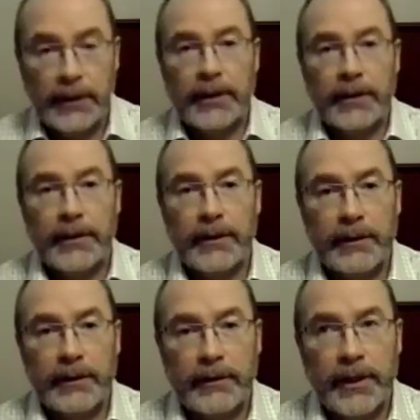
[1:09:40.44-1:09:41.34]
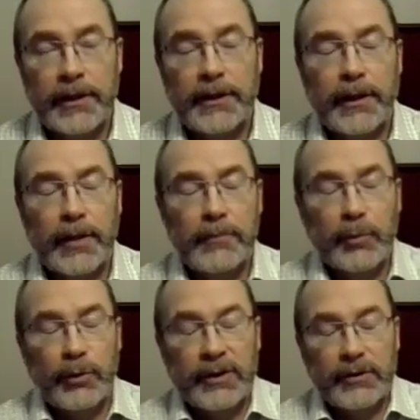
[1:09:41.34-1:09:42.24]
Tate. I think the
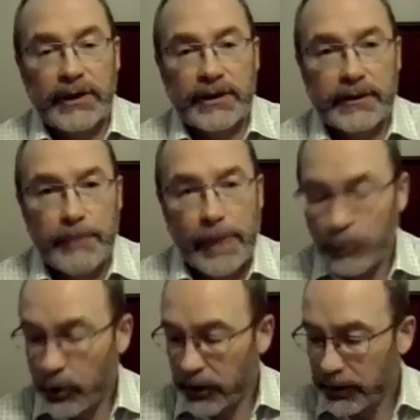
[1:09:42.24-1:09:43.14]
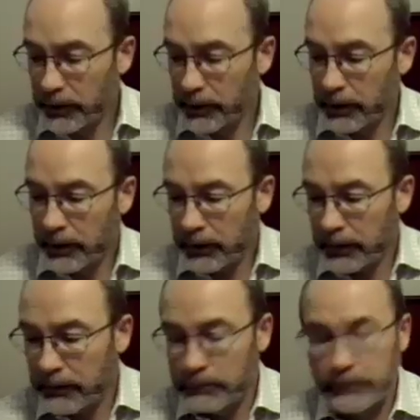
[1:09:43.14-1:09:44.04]
number one reason why
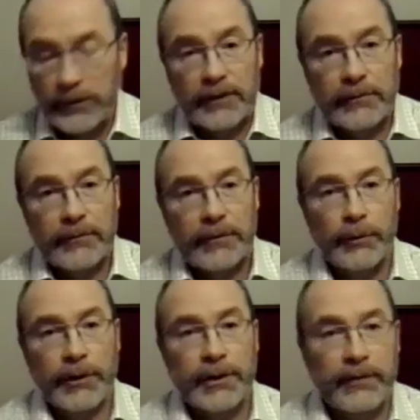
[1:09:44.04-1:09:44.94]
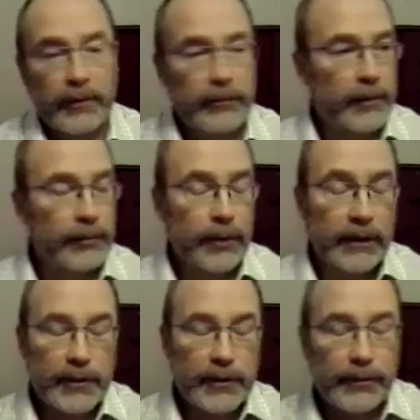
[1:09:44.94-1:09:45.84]
I switched from a
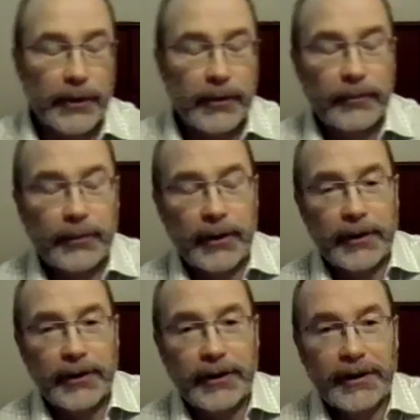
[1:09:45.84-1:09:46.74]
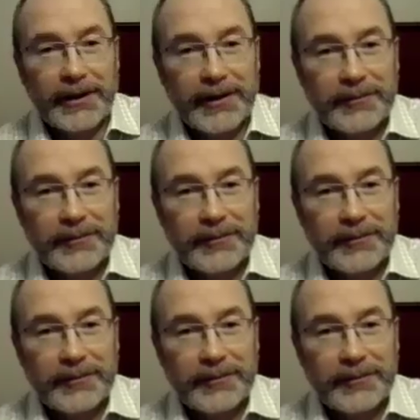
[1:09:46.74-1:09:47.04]
previous political party.